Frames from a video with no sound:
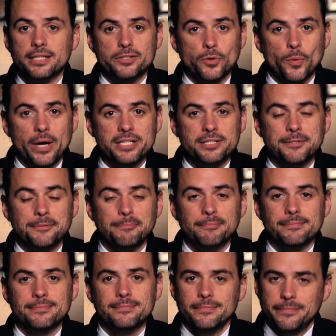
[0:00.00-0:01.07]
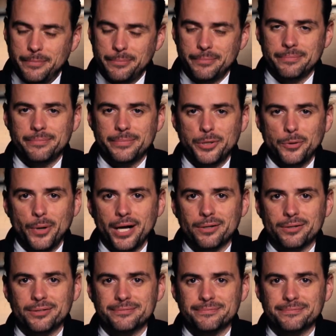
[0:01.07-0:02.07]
as always, be well.